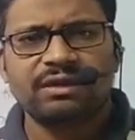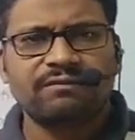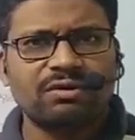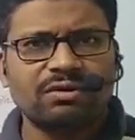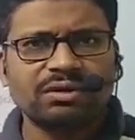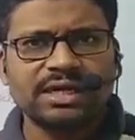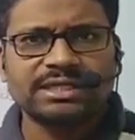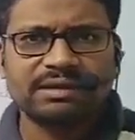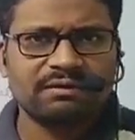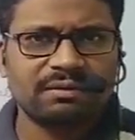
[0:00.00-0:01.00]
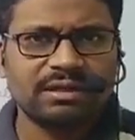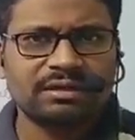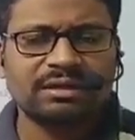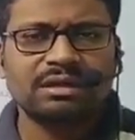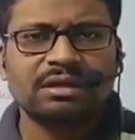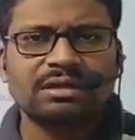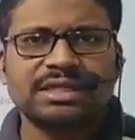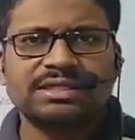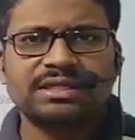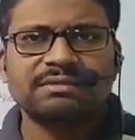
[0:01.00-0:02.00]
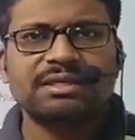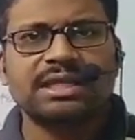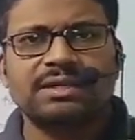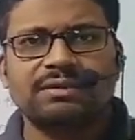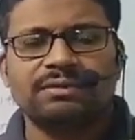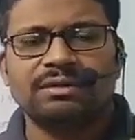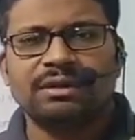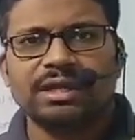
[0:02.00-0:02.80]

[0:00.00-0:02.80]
if you don't get silver mirror, that is nothing but ketone.